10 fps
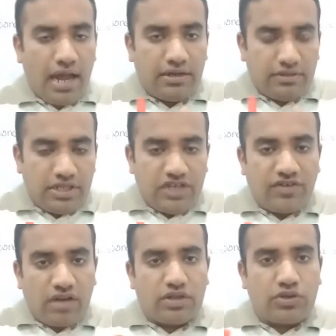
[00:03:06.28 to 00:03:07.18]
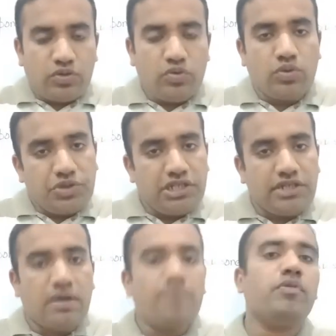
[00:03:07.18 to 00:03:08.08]
And these are the two
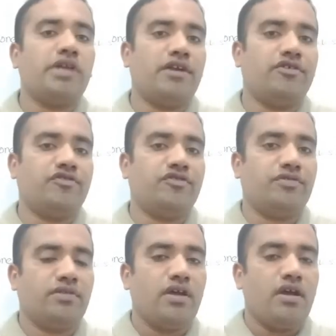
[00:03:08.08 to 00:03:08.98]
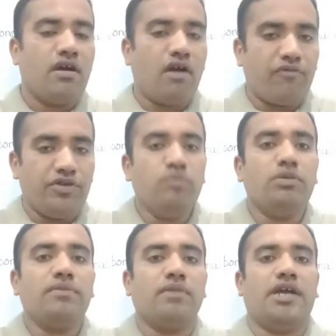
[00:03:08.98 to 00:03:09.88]
crucial components of
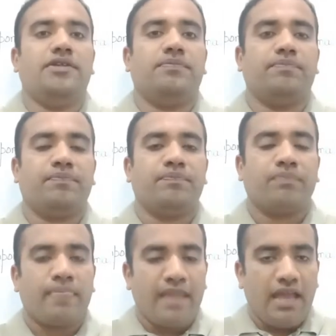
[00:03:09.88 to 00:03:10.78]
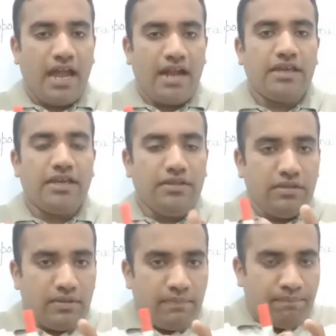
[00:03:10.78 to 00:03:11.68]
human mind. And
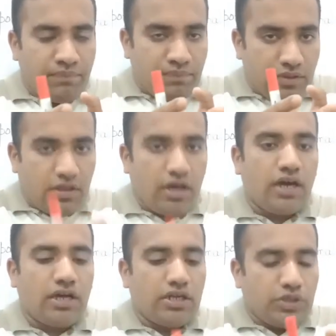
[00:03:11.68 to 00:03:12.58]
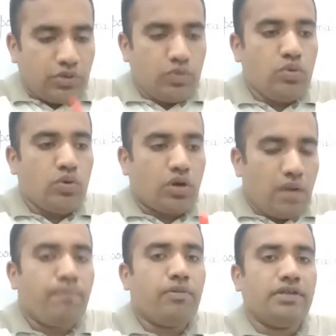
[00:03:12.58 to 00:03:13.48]
in the two
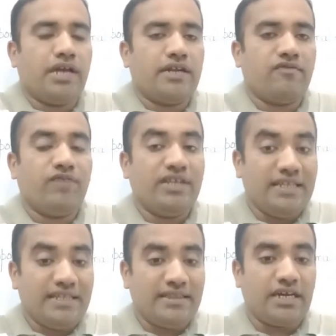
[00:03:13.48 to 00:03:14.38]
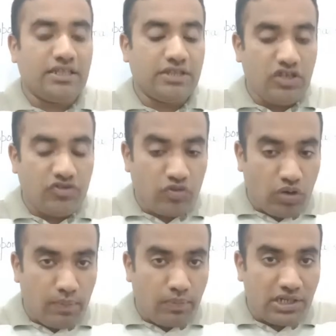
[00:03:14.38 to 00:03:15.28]
components, when these two
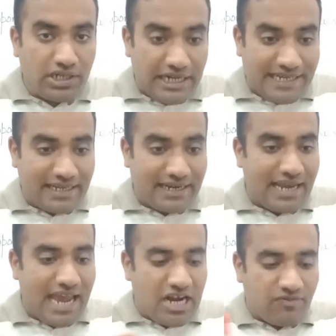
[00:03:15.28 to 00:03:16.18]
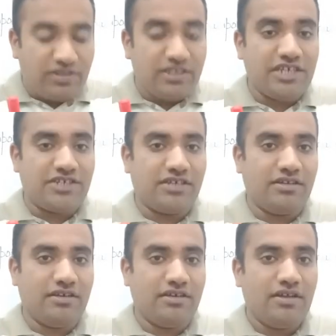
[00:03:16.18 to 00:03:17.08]
components interact with each
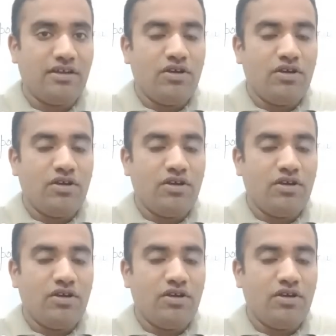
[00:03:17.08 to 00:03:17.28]
other,